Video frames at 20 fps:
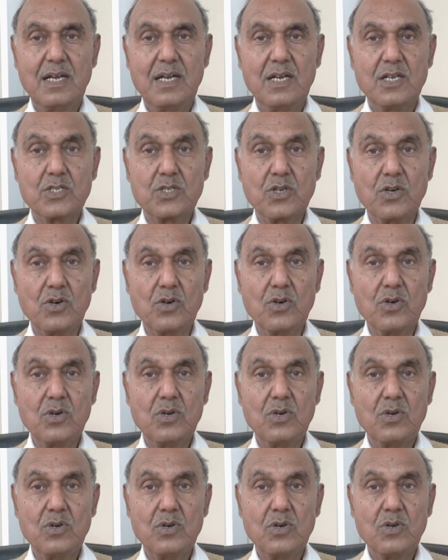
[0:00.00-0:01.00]

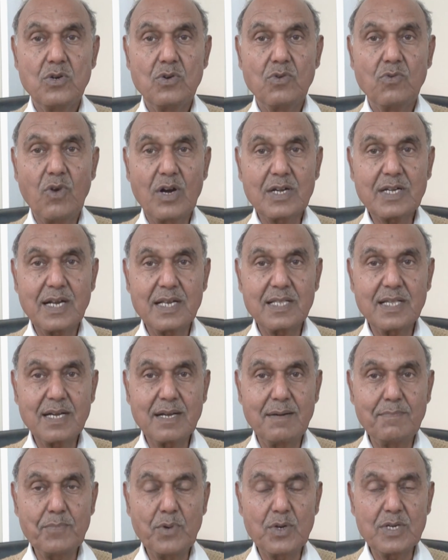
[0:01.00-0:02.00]
So, what are the
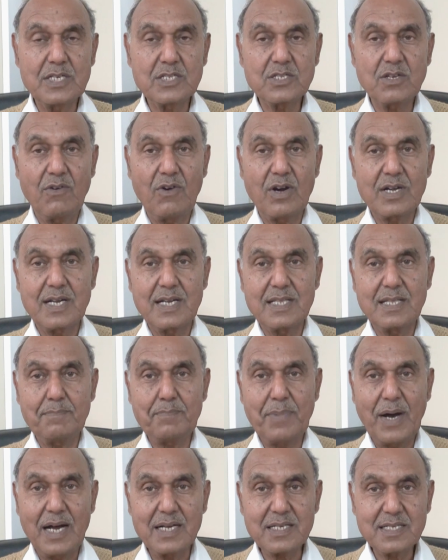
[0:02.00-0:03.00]
components or what are the
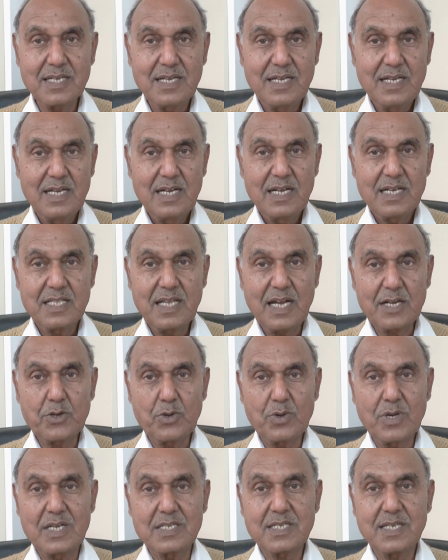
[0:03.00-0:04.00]
parts that
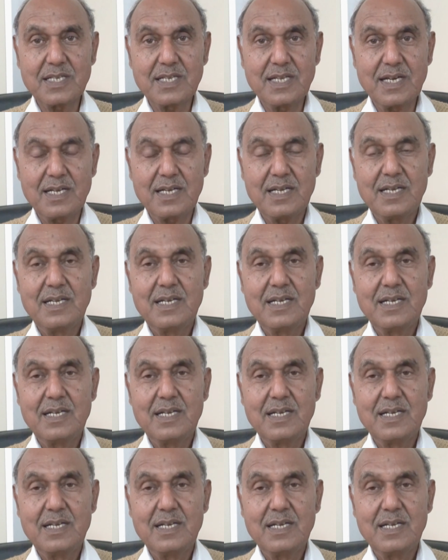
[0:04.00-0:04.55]
you consider